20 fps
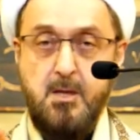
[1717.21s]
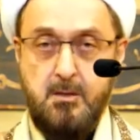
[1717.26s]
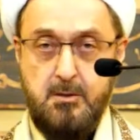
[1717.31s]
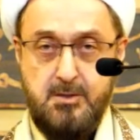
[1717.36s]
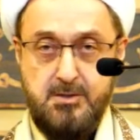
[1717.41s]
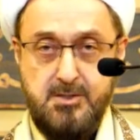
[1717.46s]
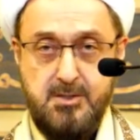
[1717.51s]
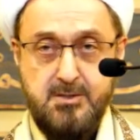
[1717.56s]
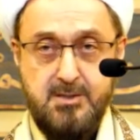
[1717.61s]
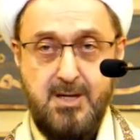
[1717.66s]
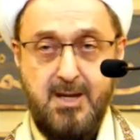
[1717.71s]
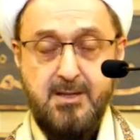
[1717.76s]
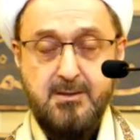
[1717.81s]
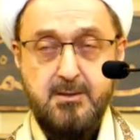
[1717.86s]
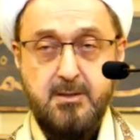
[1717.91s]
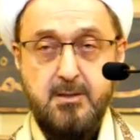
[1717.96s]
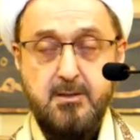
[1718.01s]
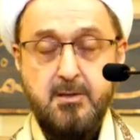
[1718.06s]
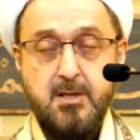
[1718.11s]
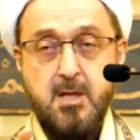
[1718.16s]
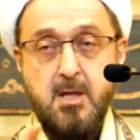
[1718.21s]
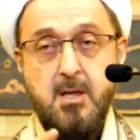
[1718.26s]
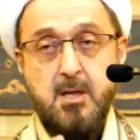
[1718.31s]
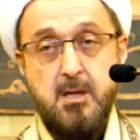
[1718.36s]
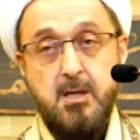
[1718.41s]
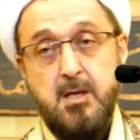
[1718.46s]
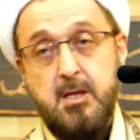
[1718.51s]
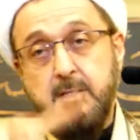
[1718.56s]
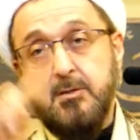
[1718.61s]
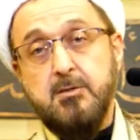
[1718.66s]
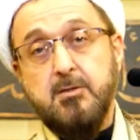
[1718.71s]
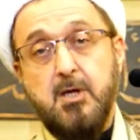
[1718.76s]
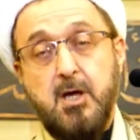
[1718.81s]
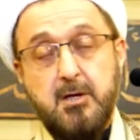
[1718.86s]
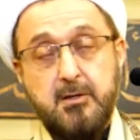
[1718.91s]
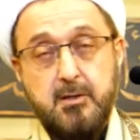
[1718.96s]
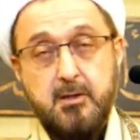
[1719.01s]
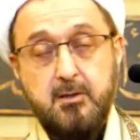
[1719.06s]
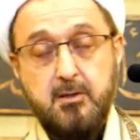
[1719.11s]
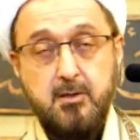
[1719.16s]
This is a hadith
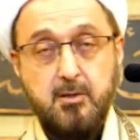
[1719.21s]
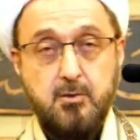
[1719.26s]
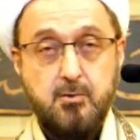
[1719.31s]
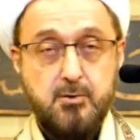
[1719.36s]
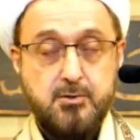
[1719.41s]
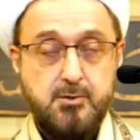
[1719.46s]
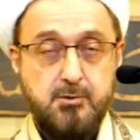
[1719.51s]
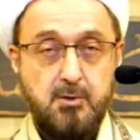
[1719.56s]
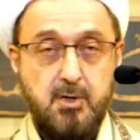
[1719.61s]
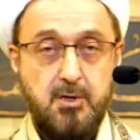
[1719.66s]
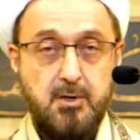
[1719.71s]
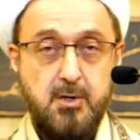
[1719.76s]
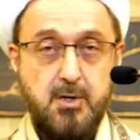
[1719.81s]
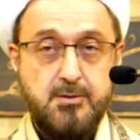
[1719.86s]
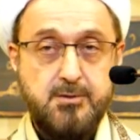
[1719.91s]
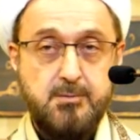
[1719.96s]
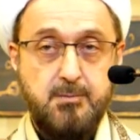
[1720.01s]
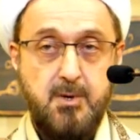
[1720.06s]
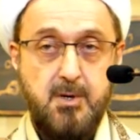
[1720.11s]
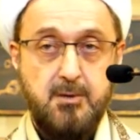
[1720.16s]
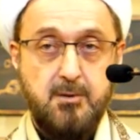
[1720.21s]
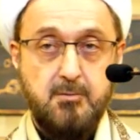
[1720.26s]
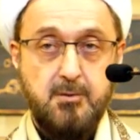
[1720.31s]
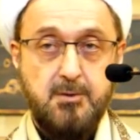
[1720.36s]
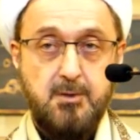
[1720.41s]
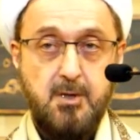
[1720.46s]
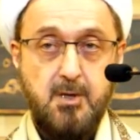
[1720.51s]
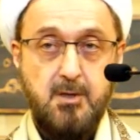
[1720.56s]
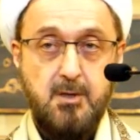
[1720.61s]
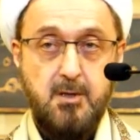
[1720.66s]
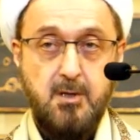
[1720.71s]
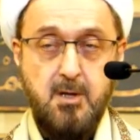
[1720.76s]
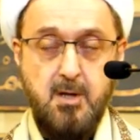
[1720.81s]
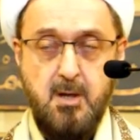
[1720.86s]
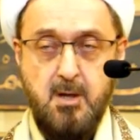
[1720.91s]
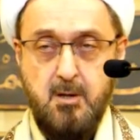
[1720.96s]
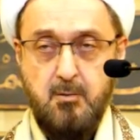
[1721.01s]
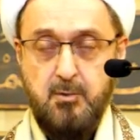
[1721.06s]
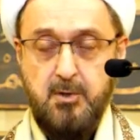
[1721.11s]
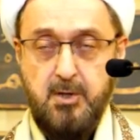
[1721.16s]
indirectly goes to Allah subhanahu wa ta'ala,
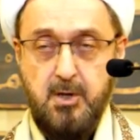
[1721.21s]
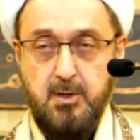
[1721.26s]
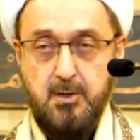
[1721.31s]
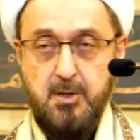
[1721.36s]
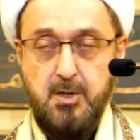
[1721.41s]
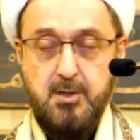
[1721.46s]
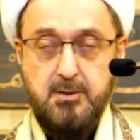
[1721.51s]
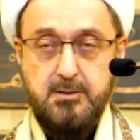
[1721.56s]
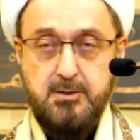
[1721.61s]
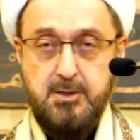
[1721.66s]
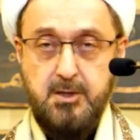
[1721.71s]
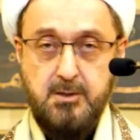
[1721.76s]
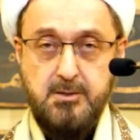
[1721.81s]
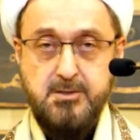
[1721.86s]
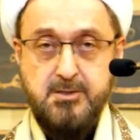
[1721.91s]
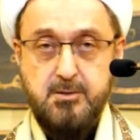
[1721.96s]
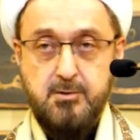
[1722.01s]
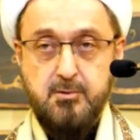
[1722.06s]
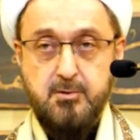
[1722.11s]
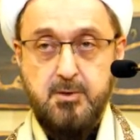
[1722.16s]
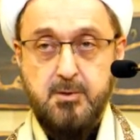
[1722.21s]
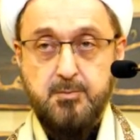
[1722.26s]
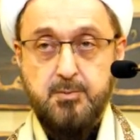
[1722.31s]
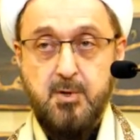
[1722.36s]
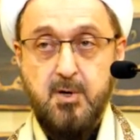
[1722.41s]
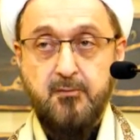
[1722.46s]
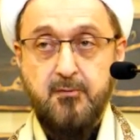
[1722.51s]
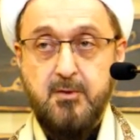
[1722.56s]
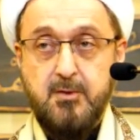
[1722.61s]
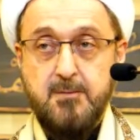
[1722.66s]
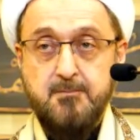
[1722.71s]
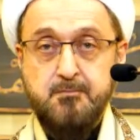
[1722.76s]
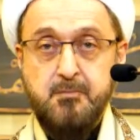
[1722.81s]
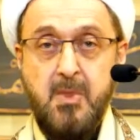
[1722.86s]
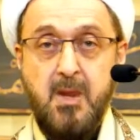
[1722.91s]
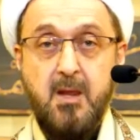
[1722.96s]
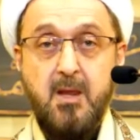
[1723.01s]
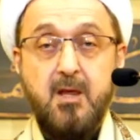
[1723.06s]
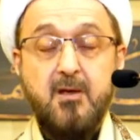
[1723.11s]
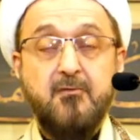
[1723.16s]
where Allah tells the Holy Prophet,
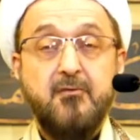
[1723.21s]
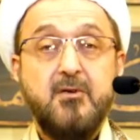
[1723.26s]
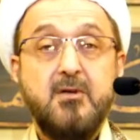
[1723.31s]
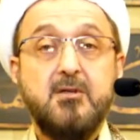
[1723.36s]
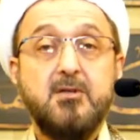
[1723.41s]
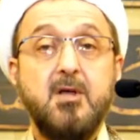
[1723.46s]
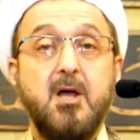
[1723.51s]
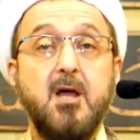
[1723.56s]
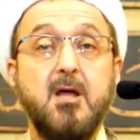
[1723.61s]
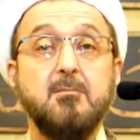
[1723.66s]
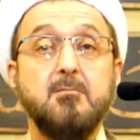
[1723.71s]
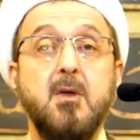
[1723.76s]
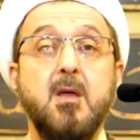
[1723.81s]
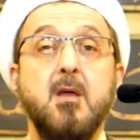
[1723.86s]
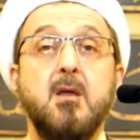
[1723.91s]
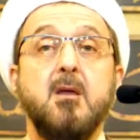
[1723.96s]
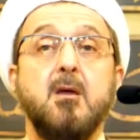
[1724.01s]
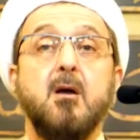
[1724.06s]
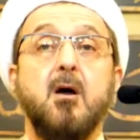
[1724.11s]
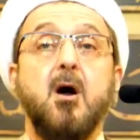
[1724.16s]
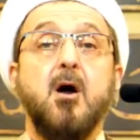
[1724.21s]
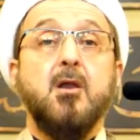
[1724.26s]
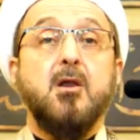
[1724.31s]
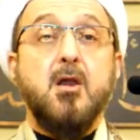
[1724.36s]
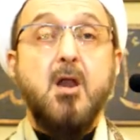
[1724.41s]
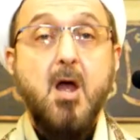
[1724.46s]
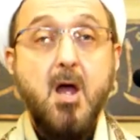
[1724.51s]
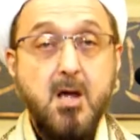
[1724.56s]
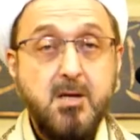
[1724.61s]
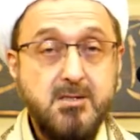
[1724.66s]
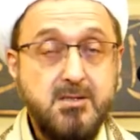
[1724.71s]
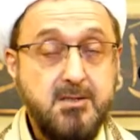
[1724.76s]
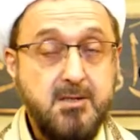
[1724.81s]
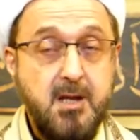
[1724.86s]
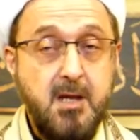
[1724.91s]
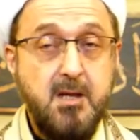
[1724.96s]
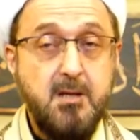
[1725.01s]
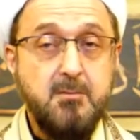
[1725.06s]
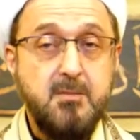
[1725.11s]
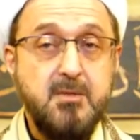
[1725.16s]
every time Allah's
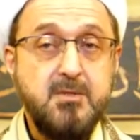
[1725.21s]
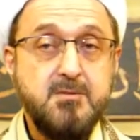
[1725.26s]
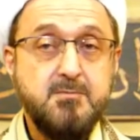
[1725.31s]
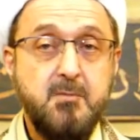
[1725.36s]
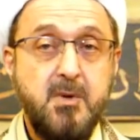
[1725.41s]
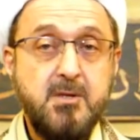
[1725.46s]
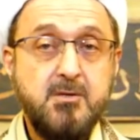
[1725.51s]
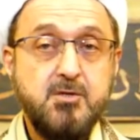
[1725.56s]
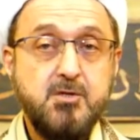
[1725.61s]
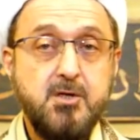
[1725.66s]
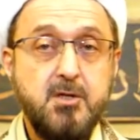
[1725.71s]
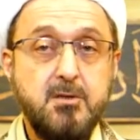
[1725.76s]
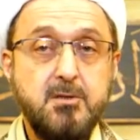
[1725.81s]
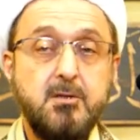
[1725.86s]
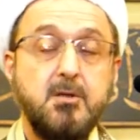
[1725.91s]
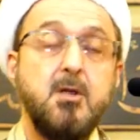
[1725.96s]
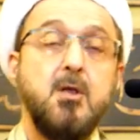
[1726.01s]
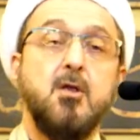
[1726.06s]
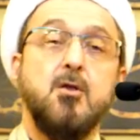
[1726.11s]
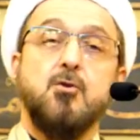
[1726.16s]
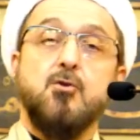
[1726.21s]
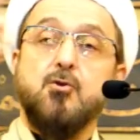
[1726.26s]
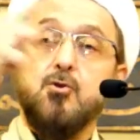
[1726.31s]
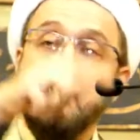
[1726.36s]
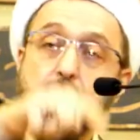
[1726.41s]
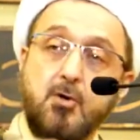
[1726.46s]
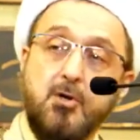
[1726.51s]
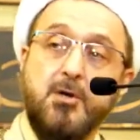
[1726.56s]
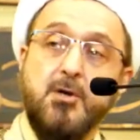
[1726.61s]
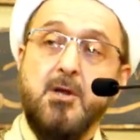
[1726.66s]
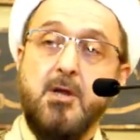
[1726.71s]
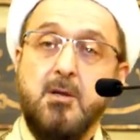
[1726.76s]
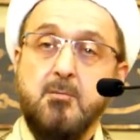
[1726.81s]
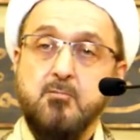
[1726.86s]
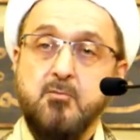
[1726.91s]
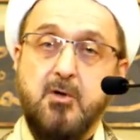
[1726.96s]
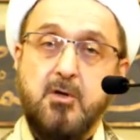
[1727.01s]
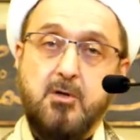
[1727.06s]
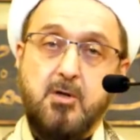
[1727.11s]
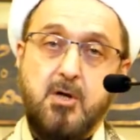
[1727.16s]
name is mentioned, your
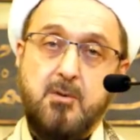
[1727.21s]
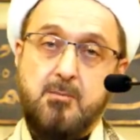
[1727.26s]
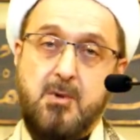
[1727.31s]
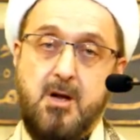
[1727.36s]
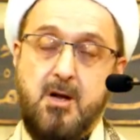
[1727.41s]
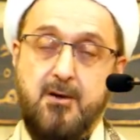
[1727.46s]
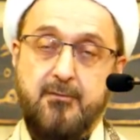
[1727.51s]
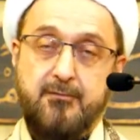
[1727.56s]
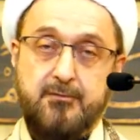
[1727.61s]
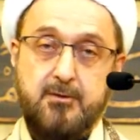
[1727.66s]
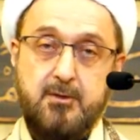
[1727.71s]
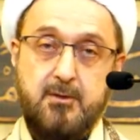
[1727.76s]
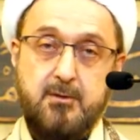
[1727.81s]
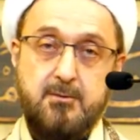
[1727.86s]
name will come after.